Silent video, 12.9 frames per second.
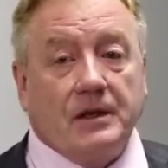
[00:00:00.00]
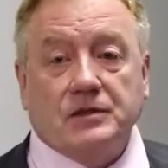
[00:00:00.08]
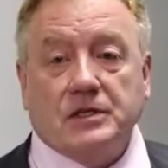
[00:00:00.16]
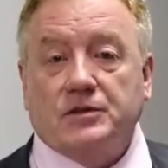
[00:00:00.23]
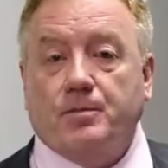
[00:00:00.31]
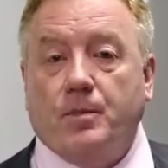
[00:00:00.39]

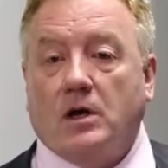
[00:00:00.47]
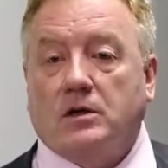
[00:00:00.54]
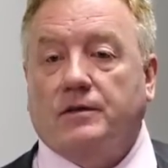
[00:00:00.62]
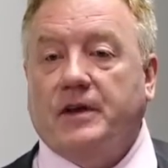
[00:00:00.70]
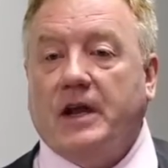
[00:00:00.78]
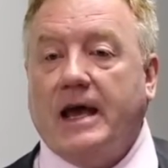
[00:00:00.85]
part
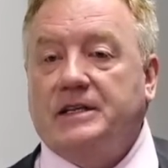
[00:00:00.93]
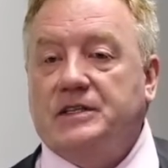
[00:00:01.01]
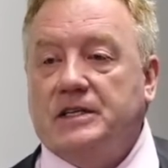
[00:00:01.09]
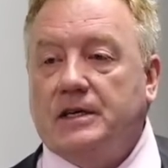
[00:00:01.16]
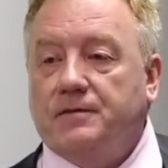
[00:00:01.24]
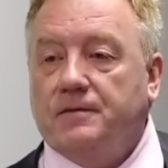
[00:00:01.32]
of an
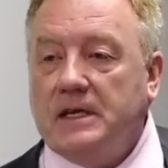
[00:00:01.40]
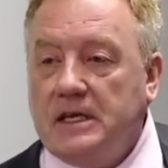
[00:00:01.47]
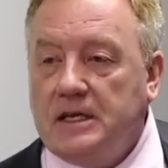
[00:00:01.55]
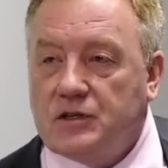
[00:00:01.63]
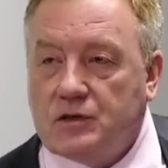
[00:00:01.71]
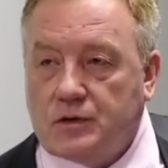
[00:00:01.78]

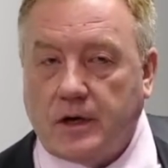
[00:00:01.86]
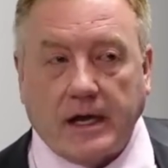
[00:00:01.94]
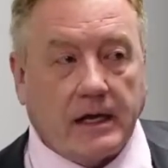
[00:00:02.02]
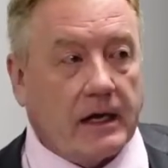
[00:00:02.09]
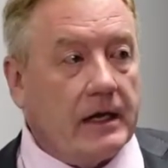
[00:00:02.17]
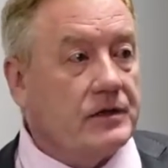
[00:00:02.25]
ACFE's
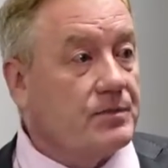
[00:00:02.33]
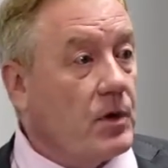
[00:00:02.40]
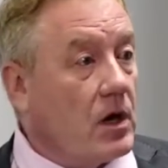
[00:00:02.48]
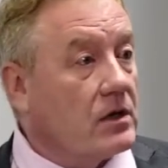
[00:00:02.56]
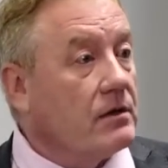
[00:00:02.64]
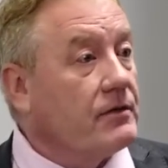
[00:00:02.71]
training. It's
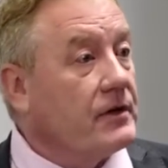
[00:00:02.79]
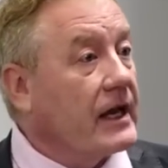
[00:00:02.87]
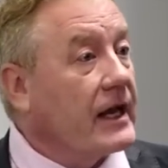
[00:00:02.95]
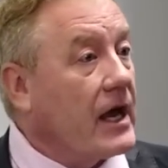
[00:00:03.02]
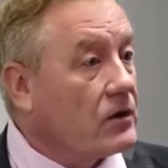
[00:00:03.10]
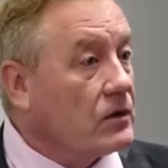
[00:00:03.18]
part of an
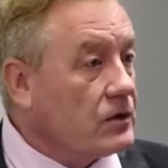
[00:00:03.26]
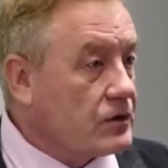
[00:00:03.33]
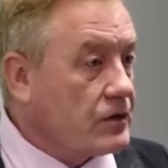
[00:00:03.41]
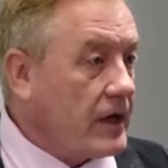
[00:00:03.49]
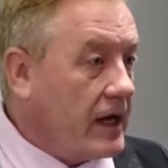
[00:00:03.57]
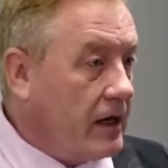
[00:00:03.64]
accountant's training.